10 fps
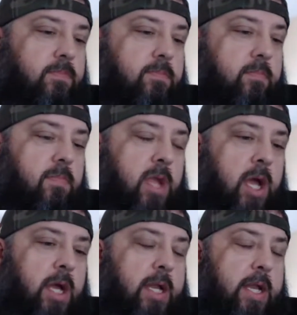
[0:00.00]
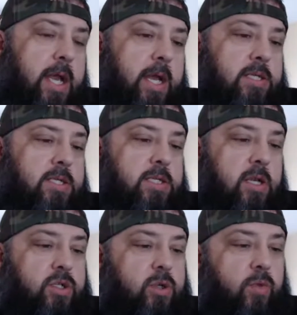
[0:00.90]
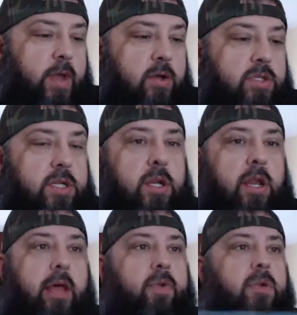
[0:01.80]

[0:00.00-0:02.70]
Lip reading: Next is a 2011